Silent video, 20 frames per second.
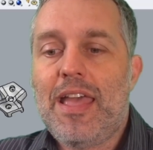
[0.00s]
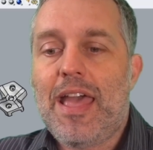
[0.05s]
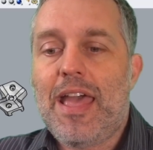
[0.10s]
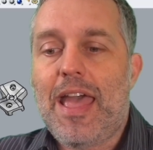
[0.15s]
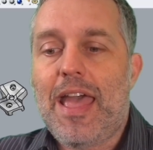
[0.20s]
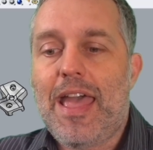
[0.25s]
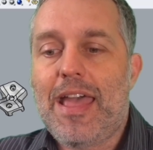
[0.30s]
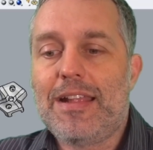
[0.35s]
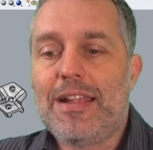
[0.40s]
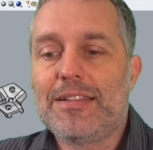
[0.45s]

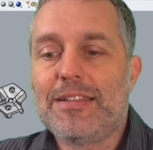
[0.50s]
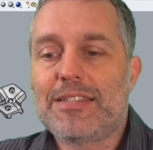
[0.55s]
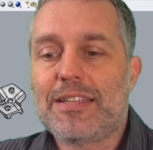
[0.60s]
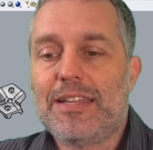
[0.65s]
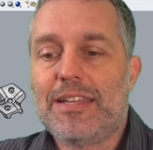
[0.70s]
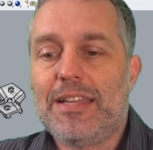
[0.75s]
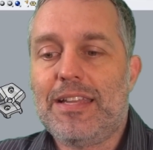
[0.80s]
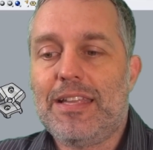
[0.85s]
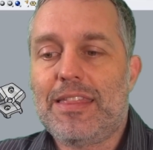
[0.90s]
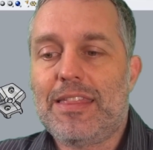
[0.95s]
And
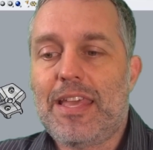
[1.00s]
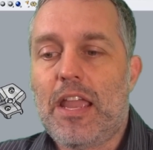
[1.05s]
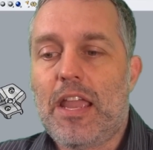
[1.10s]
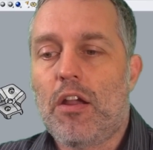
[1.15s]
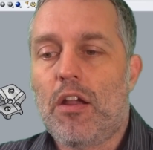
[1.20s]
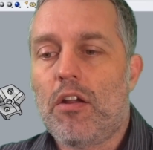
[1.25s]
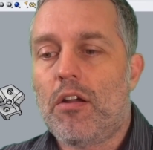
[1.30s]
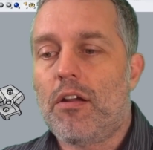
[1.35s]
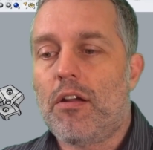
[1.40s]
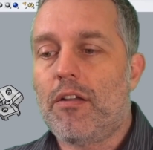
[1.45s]
they
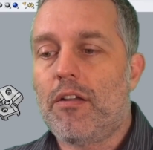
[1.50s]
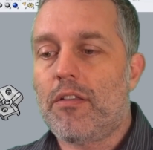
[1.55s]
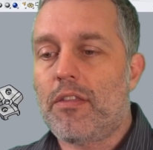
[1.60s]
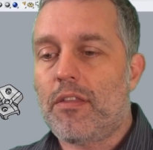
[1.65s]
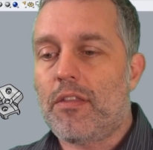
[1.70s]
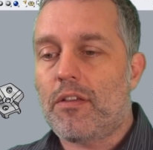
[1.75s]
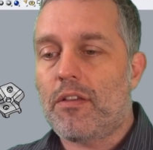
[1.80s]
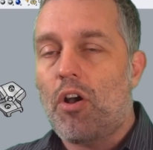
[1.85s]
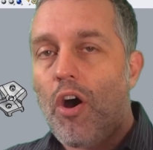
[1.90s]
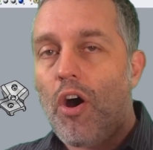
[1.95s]
are
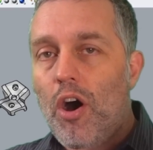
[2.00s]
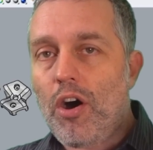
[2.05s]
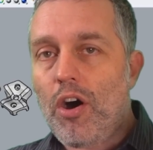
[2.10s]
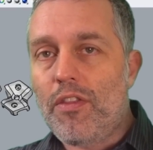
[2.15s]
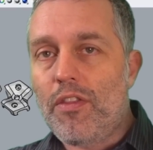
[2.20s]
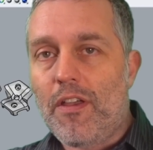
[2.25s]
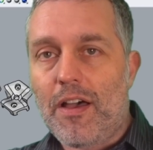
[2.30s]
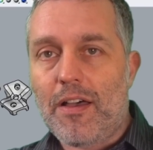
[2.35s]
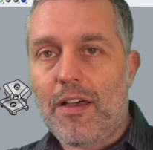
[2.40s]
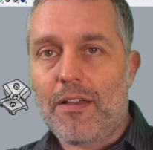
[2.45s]
called